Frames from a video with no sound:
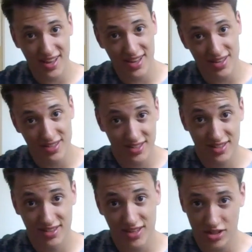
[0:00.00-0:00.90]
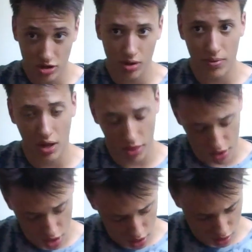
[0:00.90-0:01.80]
is, it's going to be our
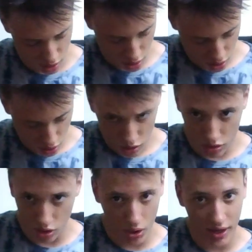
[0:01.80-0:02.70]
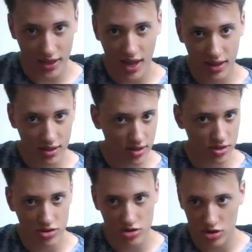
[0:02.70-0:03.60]
3rd. So again,
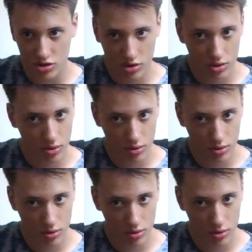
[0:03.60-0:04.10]
that's just